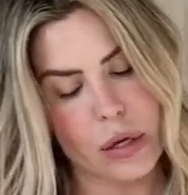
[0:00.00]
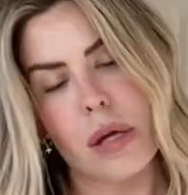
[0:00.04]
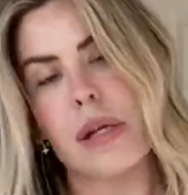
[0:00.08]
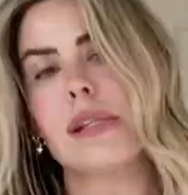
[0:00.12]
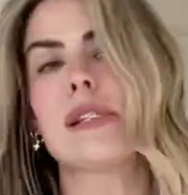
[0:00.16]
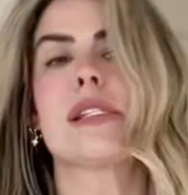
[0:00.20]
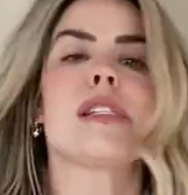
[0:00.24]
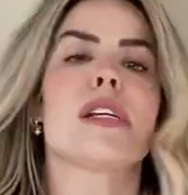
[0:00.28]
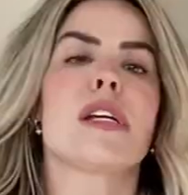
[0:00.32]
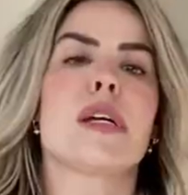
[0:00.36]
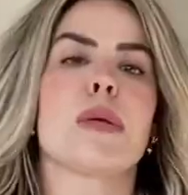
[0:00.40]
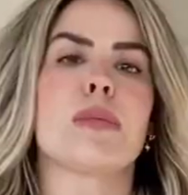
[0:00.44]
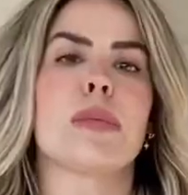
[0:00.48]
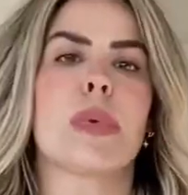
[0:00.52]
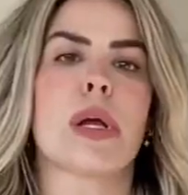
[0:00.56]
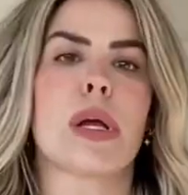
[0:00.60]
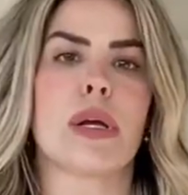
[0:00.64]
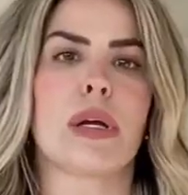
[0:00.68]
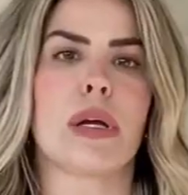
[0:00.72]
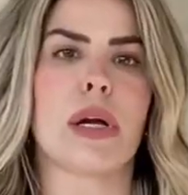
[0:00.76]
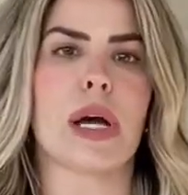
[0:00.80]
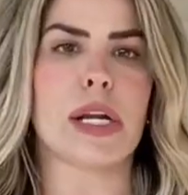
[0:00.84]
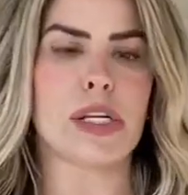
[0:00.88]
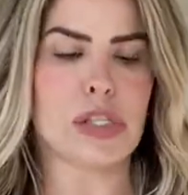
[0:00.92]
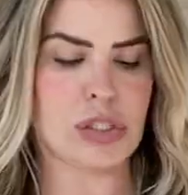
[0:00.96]
calls them,
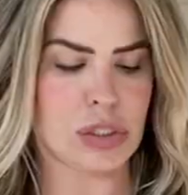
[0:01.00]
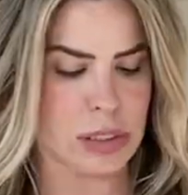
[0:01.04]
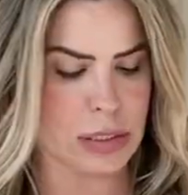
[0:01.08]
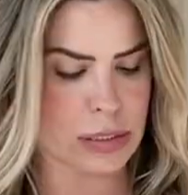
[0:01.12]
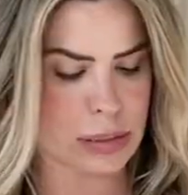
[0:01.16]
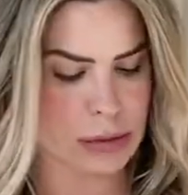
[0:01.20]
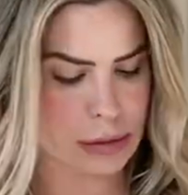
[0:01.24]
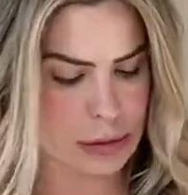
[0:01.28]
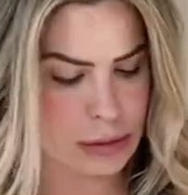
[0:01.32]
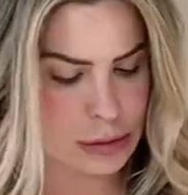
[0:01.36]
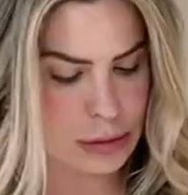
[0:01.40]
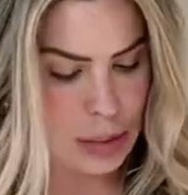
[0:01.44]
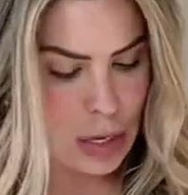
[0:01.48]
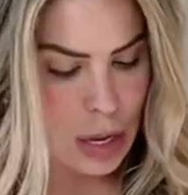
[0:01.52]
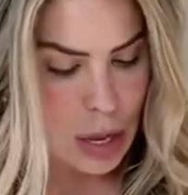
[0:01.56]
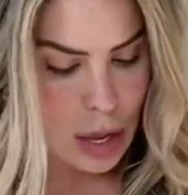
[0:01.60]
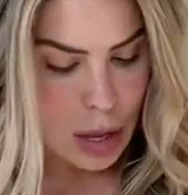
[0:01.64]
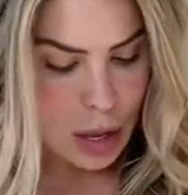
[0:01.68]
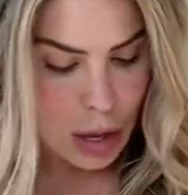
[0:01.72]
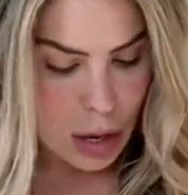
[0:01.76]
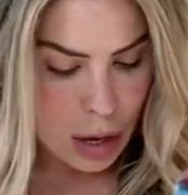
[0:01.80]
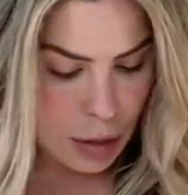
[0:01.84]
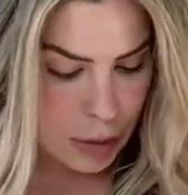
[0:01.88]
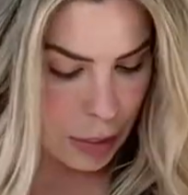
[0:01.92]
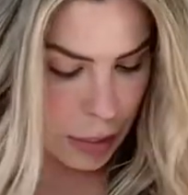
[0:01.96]
gutchies.
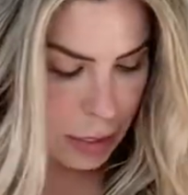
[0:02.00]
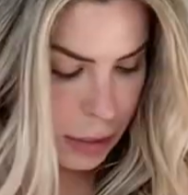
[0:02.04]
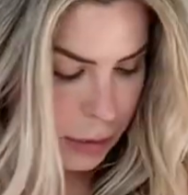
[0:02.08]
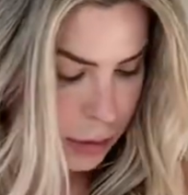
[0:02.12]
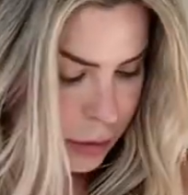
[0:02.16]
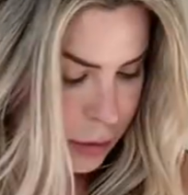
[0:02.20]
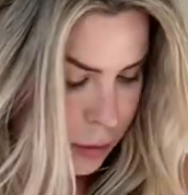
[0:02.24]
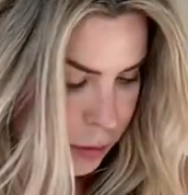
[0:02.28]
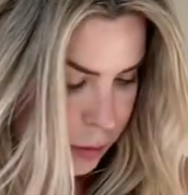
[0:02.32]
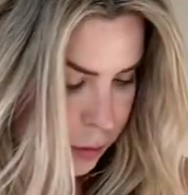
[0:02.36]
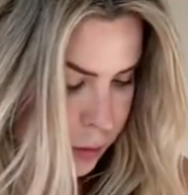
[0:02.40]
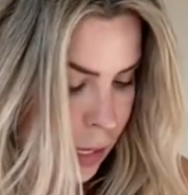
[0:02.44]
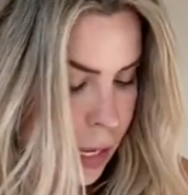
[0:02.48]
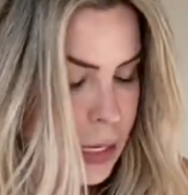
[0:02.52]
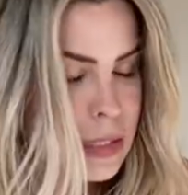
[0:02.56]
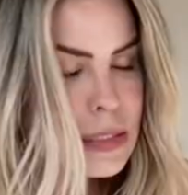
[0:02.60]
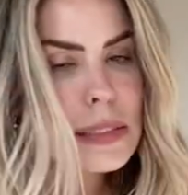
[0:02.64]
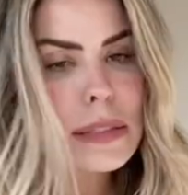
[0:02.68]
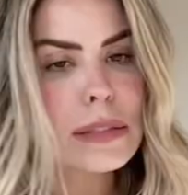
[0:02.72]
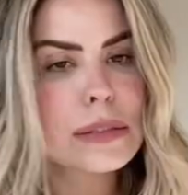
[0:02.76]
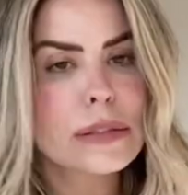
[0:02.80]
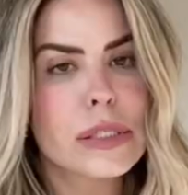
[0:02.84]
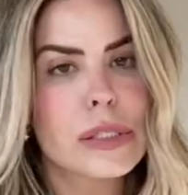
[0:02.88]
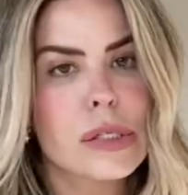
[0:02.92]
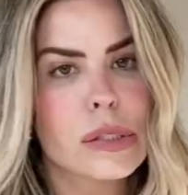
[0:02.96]
All right,
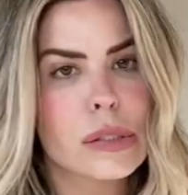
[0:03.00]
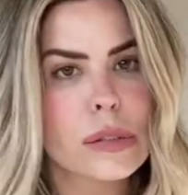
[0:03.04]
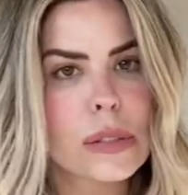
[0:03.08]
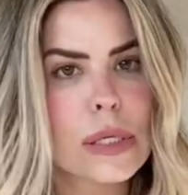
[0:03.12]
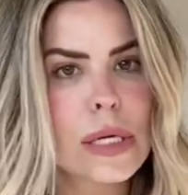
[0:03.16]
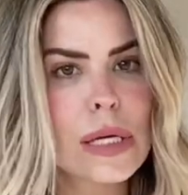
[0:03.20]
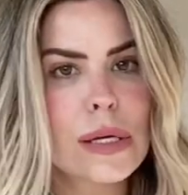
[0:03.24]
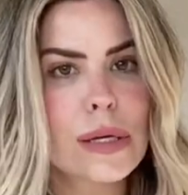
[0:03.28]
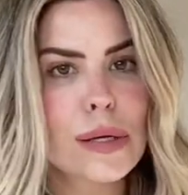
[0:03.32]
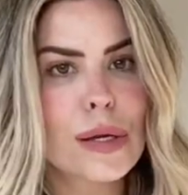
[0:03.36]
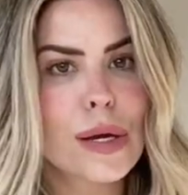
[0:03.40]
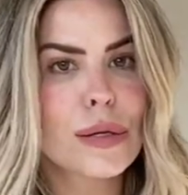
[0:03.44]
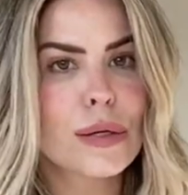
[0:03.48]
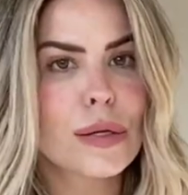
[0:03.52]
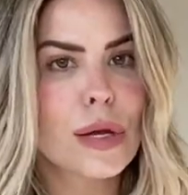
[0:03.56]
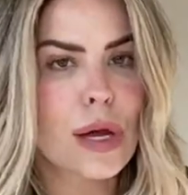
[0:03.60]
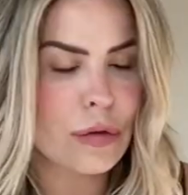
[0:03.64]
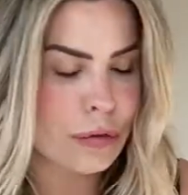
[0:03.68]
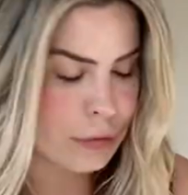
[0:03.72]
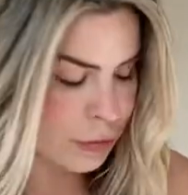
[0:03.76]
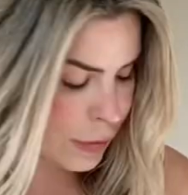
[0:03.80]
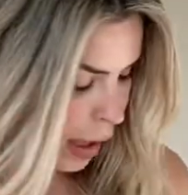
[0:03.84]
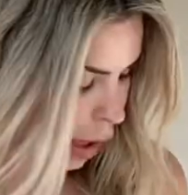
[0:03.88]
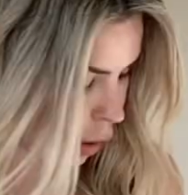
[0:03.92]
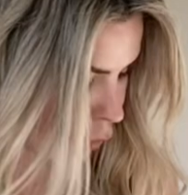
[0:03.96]
that's literally
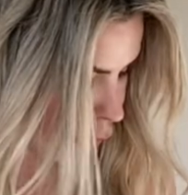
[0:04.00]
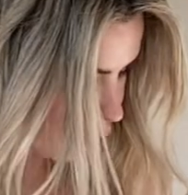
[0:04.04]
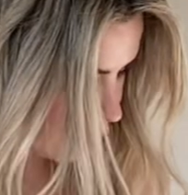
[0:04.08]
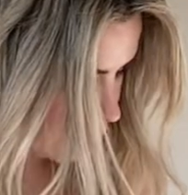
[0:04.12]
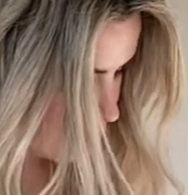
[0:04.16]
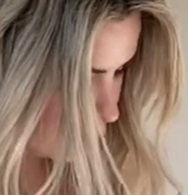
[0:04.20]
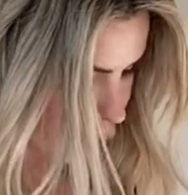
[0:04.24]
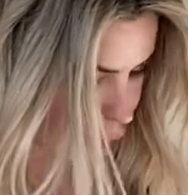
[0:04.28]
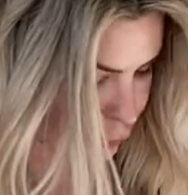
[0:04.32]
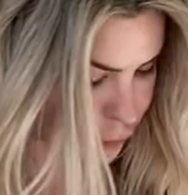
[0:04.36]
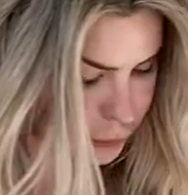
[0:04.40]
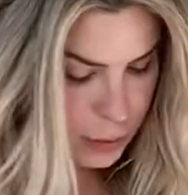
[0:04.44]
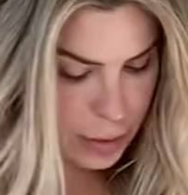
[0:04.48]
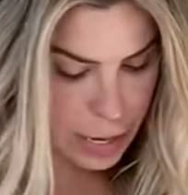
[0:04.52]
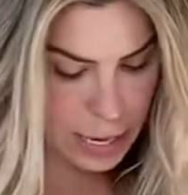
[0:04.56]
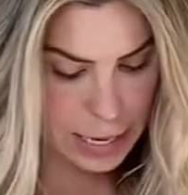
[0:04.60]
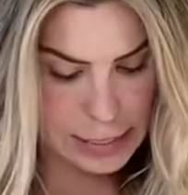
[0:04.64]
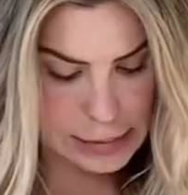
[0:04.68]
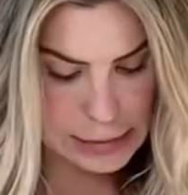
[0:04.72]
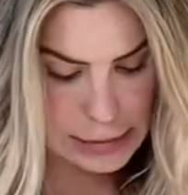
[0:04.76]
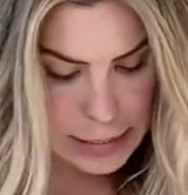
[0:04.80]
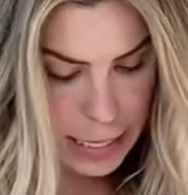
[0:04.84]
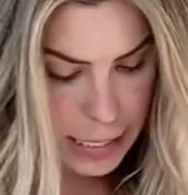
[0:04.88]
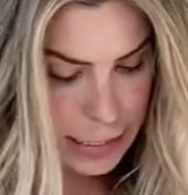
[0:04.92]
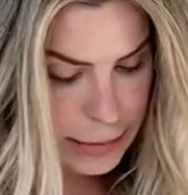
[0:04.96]
enough outfits for
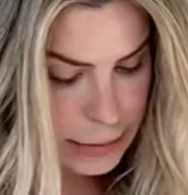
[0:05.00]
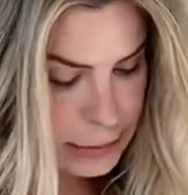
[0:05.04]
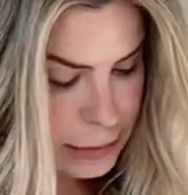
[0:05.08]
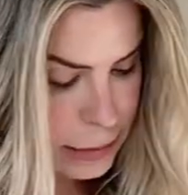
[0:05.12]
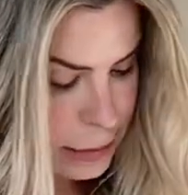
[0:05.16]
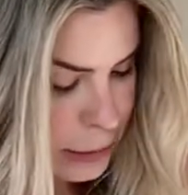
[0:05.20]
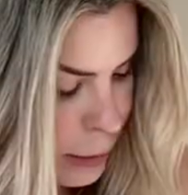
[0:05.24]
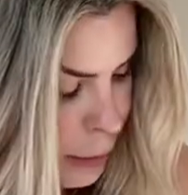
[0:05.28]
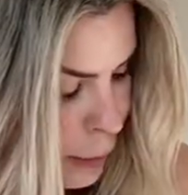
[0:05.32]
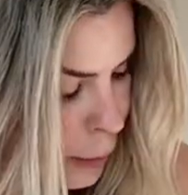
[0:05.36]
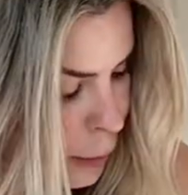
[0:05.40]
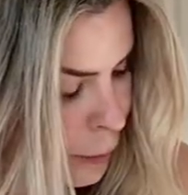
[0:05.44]
8 days.